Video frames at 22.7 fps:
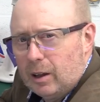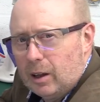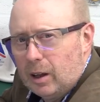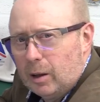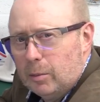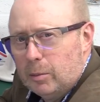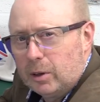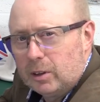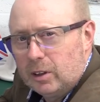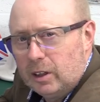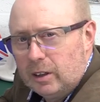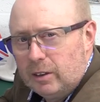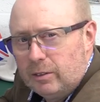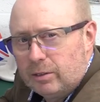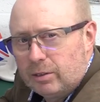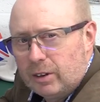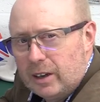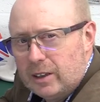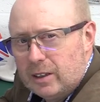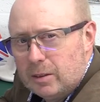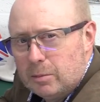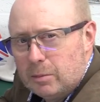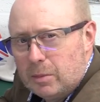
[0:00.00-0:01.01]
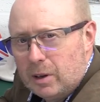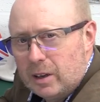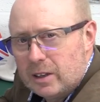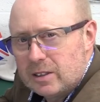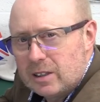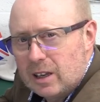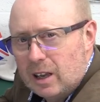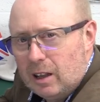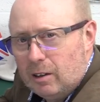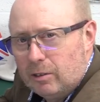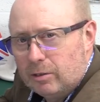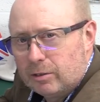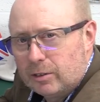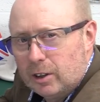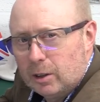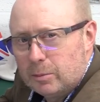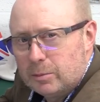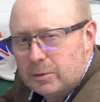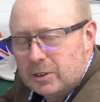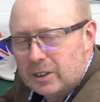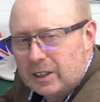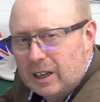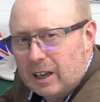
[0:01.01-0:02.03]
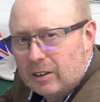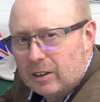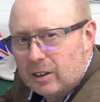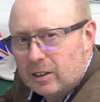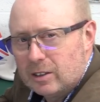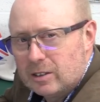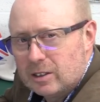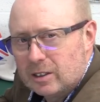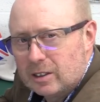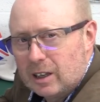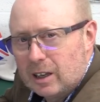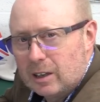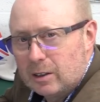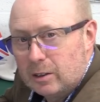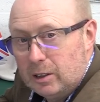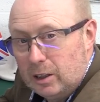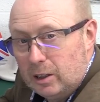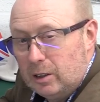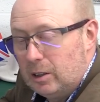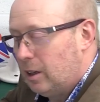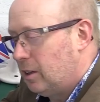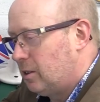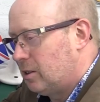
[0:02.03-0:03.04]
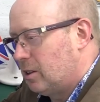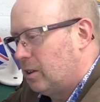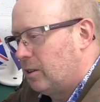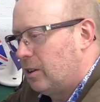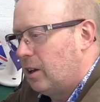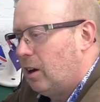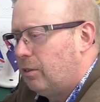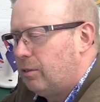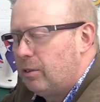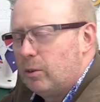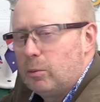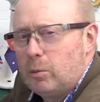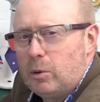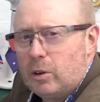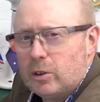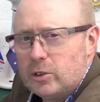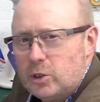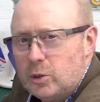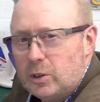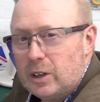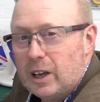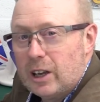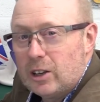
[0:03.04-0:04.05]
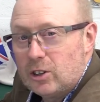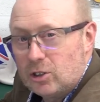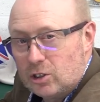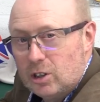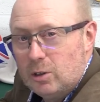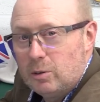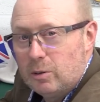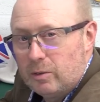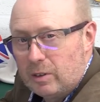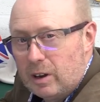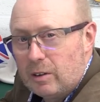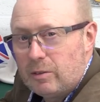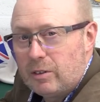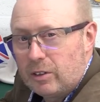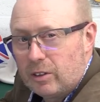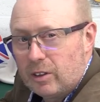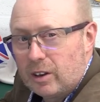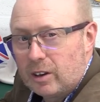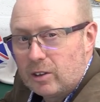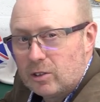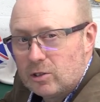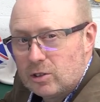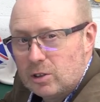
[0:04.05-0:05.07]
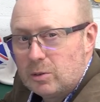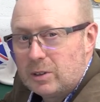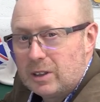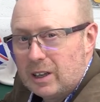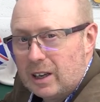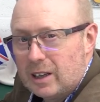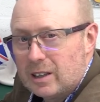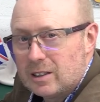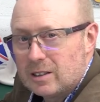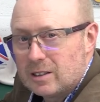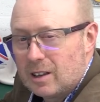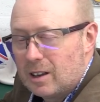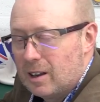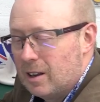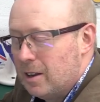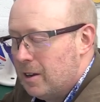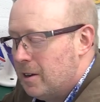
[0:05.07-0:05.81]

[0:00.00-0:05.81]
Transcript: a modelling friend and myself clubbed together to get the offer was you get two of everything, two kits.